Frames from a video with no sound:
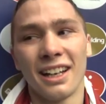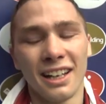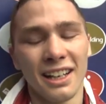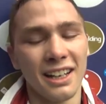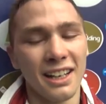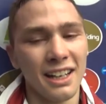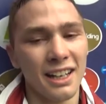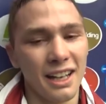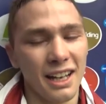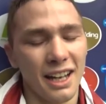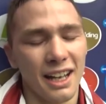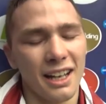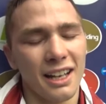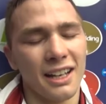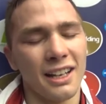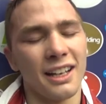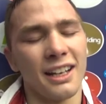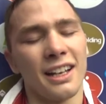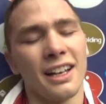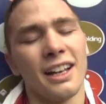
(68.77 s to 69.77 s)

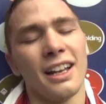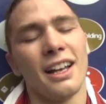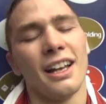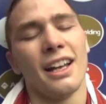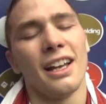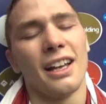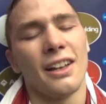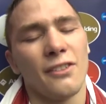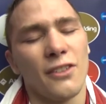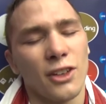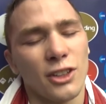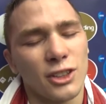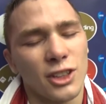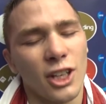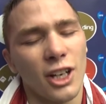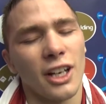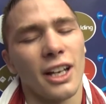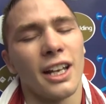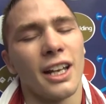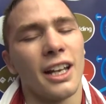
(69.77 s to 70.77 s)
Tiring. It feels
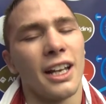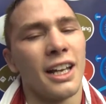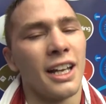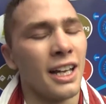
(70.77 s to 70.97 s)
good.